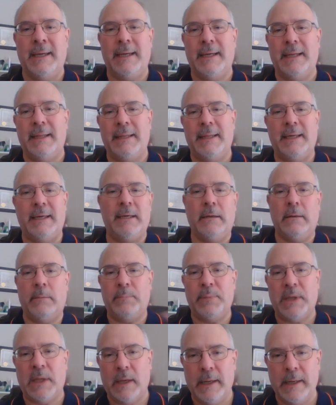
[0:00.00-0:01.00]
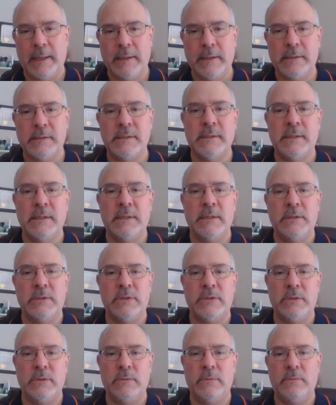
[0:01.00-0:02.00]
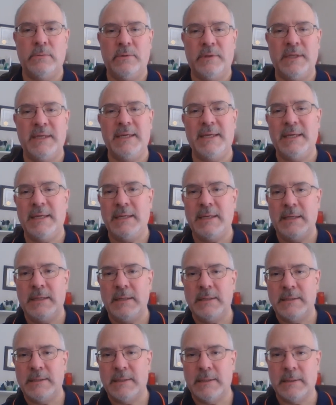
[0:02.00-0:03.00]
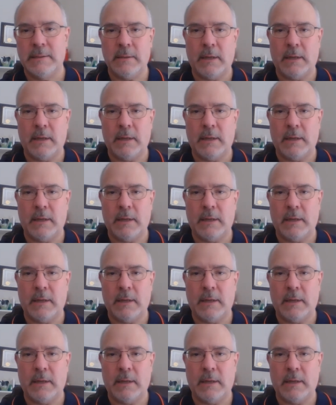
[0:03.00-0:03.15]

and they applied it to these